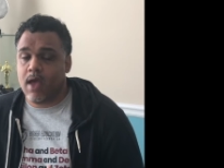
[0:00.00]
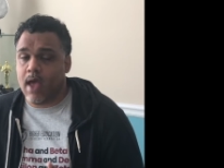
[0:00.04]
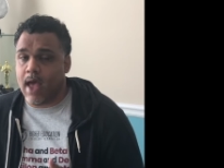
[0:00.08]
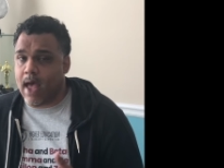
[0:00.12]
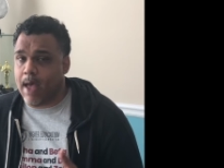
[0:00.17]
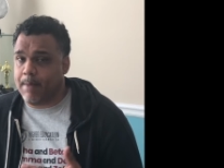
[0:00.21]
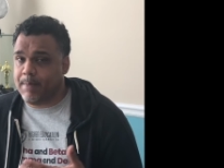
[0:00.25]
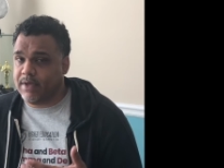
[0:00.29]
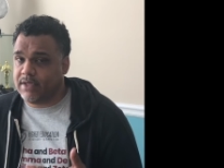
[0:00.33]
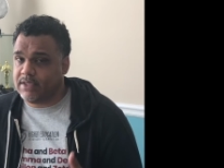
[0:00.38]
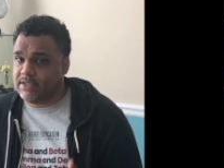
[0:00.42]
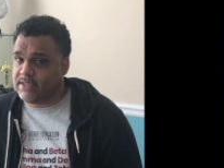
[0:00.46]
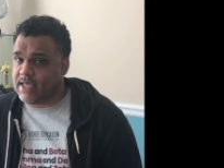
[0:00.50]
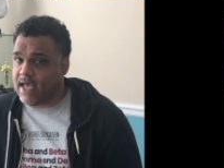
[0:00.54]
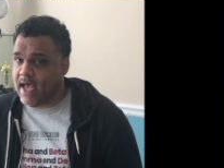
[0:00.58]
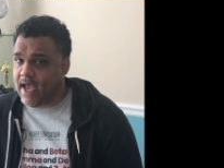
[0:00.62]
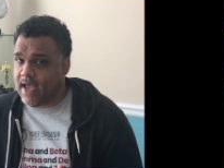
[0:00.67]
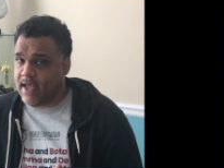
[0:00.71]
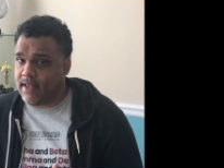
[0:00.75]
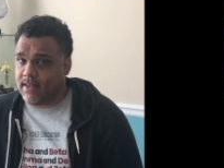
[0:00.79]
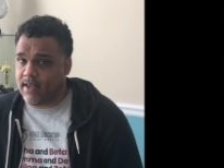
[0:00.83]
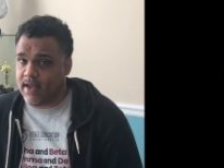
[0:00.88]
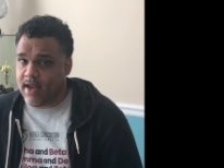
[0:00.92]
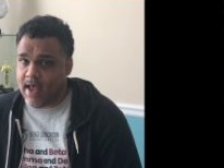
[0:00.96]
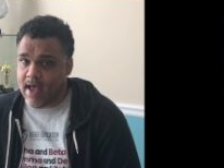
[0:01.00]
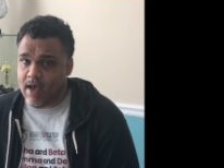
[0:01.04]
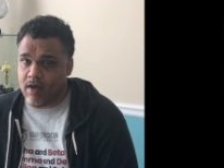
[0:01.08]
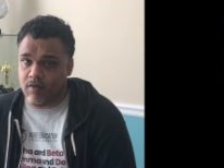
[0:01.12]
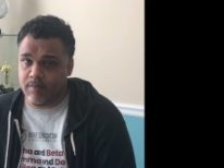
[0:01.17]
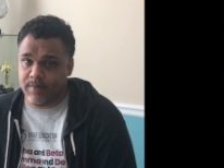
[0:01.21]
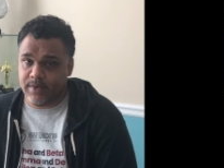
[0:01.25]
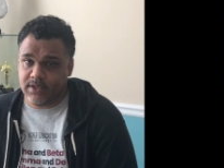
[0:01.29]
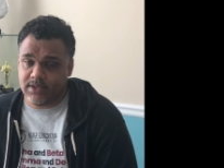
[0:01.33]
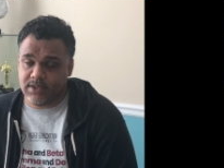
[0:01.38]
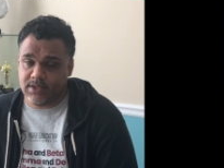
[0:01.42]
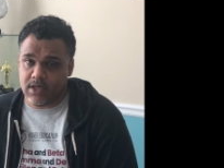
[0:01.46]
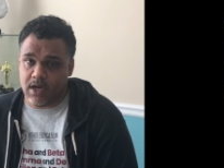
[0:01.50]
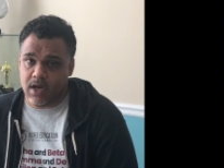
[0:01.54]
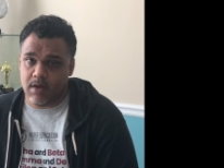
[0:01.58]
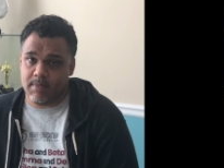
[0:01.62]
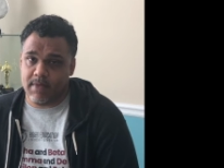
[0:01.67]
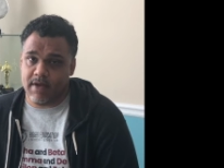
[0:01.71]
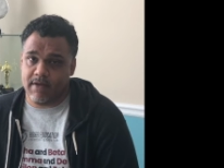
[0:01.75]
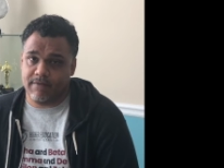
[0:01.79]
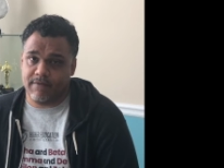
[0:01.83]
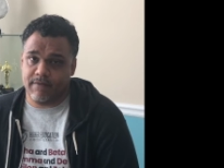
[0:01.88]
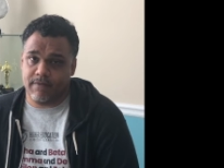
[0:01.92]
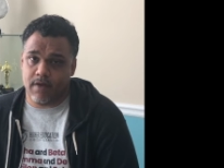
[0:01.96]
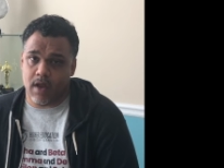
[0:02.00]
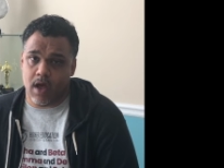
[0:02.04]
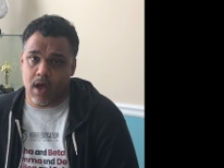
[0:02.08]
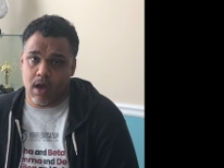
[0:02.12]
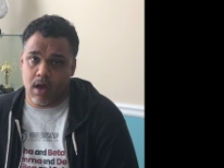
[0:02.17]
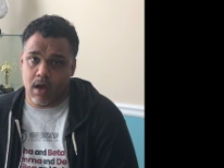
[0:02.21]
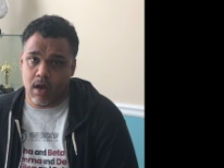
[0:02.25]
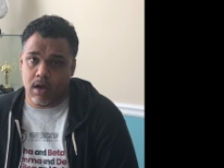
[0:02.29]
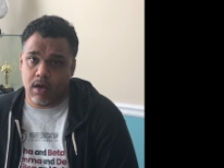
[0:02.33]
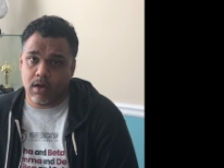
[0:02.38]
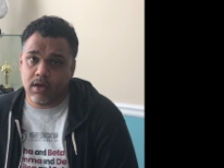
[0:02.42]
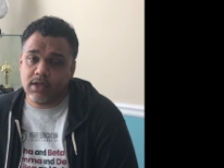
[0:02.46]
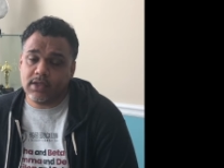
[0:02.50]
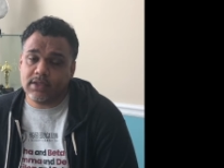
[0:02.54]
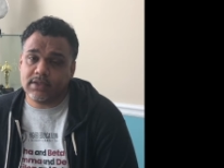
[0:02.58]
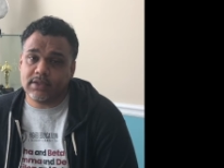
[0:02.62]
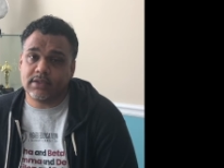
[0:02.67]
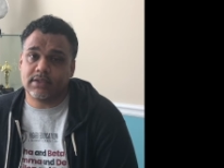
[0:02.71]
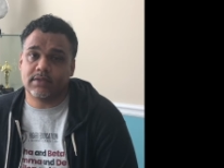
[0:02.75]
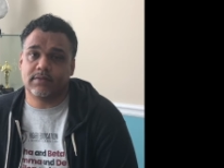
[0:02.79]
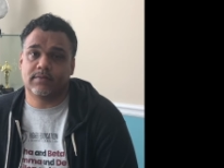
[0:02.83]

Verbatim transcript: I'm excited that I will be starting my vlog